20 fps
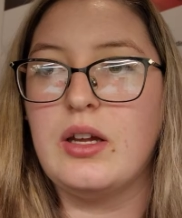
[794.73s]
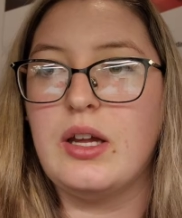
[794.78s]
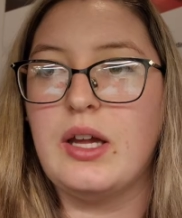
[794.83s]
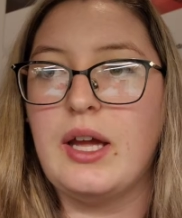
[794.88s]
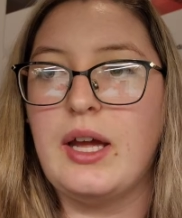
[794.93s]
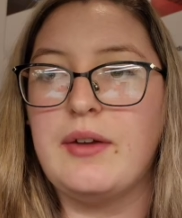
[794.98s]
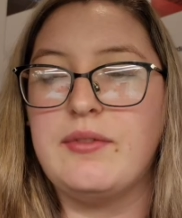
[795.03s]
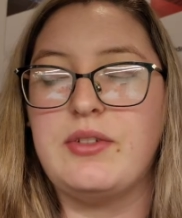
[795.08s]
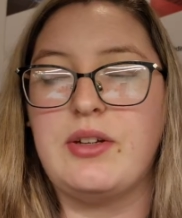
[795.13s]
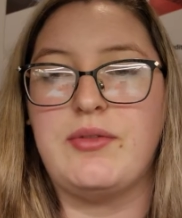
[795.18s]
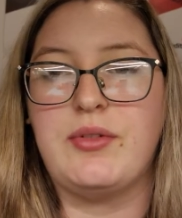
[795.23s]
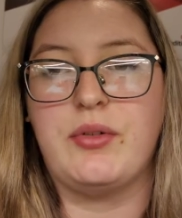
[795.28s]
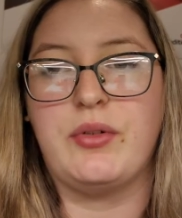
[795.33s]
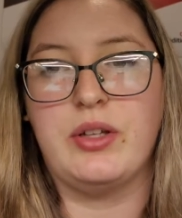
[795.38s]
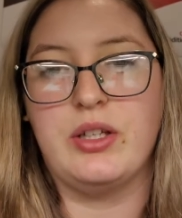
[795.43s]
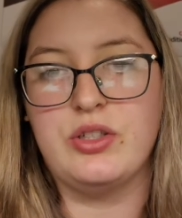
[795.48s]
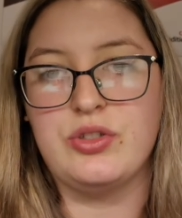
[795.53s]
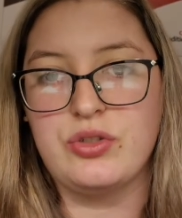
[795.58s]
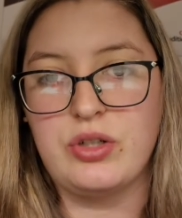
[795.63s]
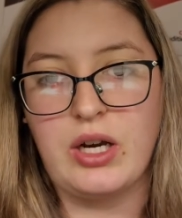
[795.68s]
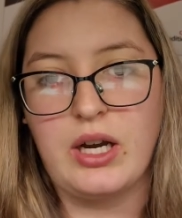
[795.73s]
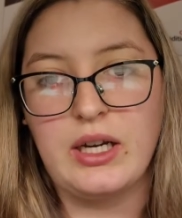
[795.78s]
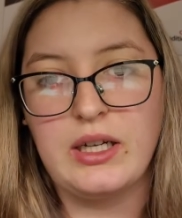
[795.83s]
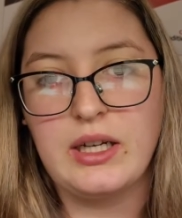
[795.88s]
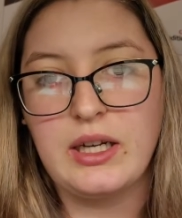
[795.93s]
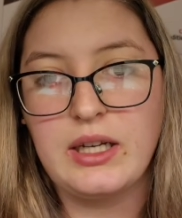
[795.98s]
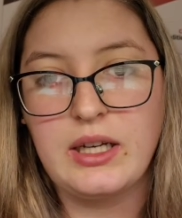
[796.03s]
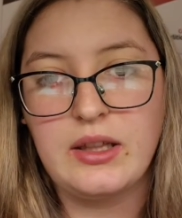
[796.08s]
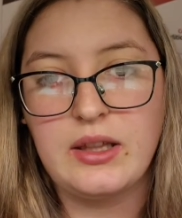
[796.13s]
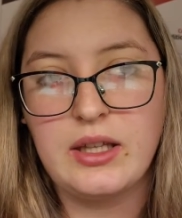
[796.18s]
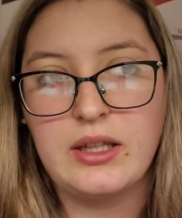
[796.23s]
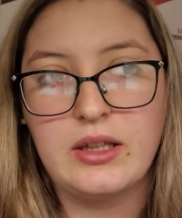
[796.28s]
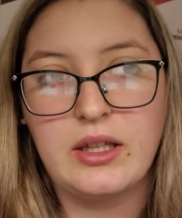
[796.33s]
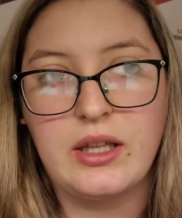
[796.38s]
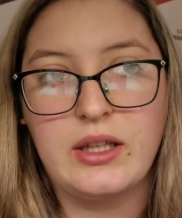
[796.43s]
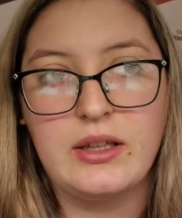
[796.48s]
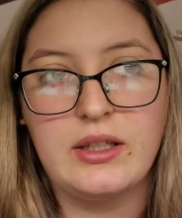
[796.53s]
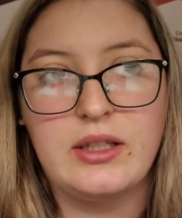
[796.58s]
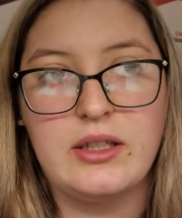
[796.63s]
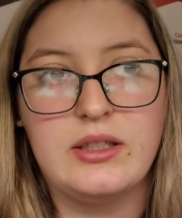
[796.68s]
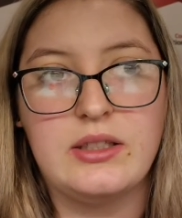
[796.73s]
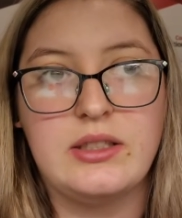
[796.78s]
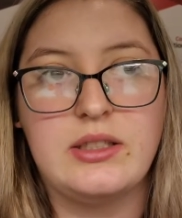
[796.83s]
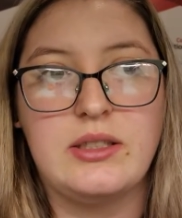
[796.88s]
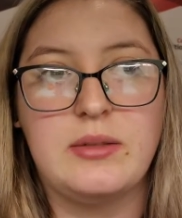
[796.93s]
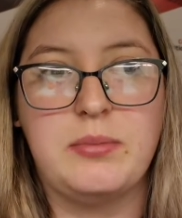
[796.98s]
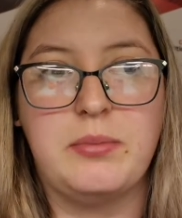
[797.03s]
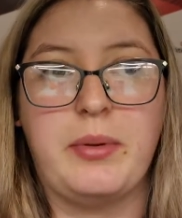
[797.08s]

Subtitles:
have never really tried anything like this,